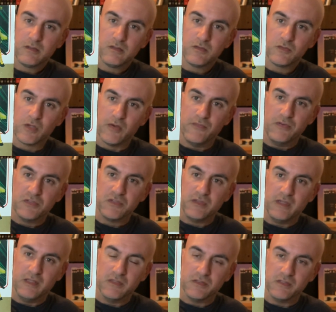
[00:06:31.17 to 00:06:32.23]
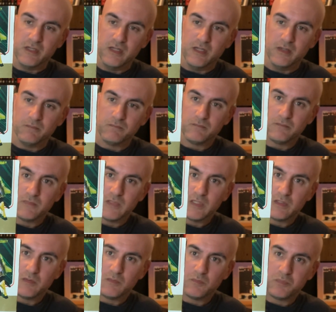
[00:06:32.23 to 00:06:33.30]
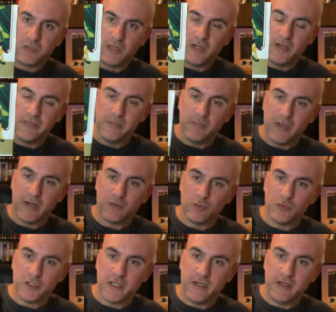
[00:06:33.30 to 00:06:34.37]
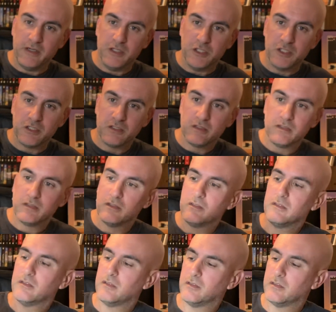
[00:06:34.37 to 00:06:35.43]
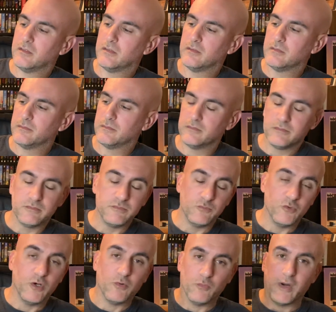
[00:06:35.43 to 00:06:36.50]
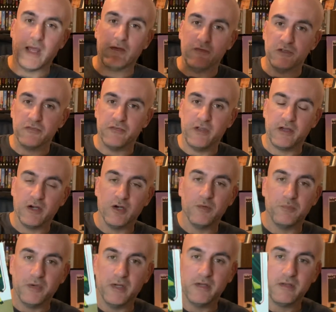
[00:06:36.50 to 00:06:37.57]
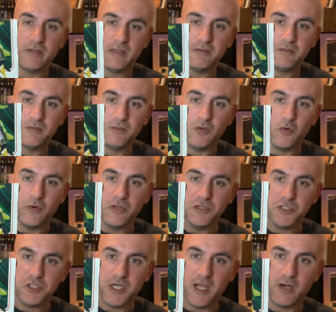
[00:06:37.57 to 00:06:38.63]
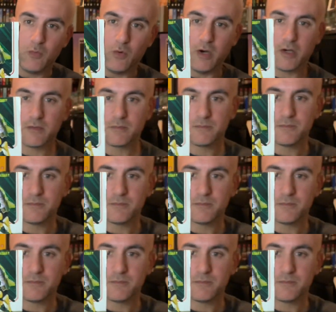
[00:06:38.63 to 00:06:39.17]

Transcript: So obviously it's a play on the Micro Change little Ravage figure, but known as Jaguar.